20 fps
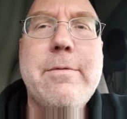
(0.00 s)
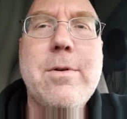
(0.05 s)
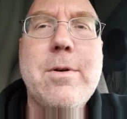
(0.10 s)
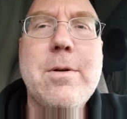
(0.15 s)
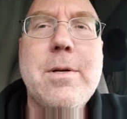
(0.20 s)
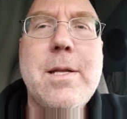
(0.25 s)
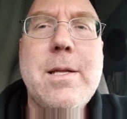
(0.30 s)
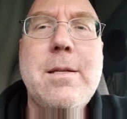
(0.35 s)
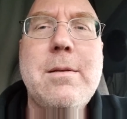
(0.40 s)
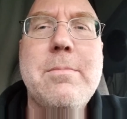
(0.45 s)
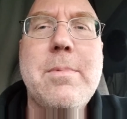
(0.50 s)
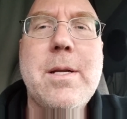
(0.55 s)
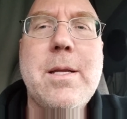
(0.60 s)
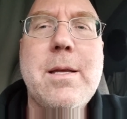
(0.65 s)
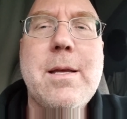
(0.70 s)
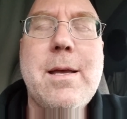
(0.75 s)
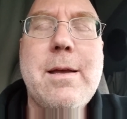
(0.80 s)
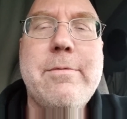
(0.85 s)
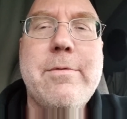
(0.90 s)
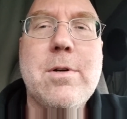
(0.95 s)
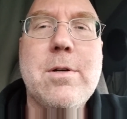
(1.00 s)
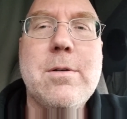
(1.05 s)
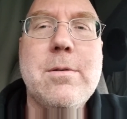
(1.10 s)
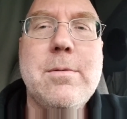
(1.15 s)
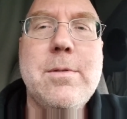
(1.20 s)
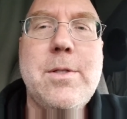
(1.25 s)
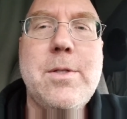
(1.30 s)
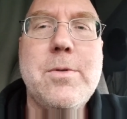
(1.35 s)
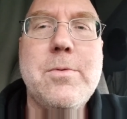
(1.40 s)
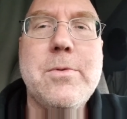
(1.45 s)
heard anybody ever
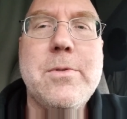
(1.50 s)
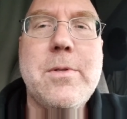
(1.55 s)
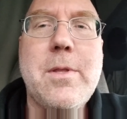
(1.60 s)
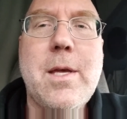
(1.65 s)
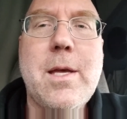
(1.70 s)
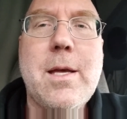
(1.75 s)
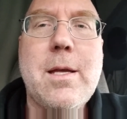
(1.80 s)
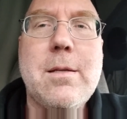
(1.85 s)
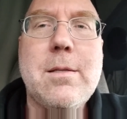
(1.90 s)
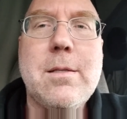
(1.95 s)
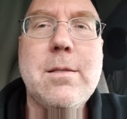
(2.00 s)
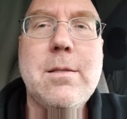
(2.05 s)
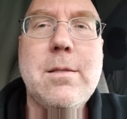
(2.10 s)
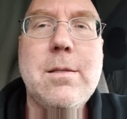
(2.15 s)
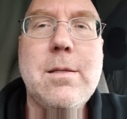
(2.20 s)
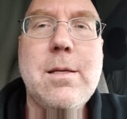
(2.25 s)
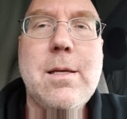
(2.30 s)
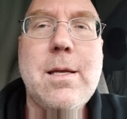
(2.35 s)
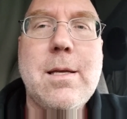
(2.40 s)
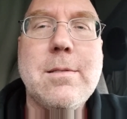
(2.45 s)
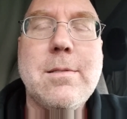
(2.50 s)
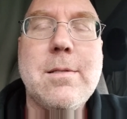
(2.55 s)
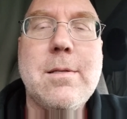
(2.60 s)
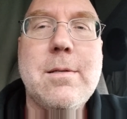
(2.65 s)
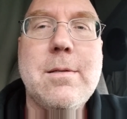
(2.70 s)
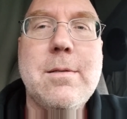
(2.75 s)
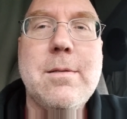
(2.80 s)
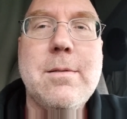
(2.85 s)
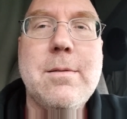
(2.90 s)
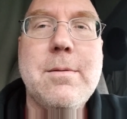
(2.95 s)
use that as a
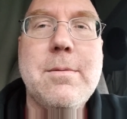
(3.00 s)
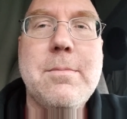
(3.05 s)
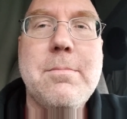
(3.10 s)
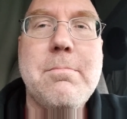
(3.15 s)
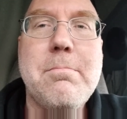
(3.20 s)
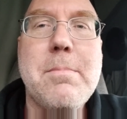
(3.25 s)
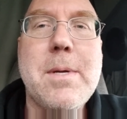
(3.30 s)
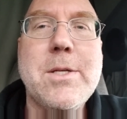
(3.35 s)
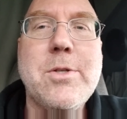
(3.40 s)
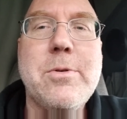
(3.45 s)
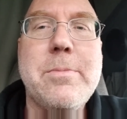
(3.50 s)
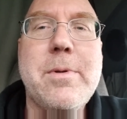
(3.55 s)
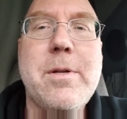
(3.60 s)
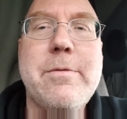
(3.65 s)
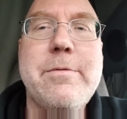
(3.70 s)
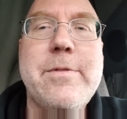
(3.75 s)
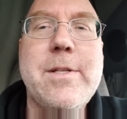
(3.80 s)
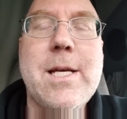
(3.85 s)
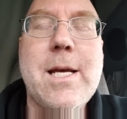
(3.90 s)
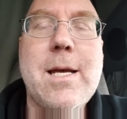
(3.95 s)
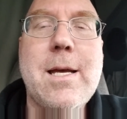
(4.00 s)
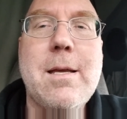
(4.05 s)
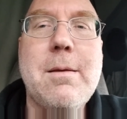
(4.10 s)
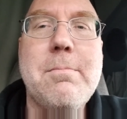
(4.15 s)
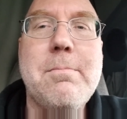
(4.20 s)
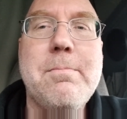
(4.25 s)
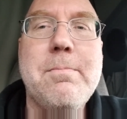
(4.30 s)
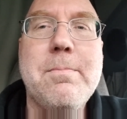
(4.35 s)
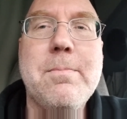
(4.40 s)
measurement of time.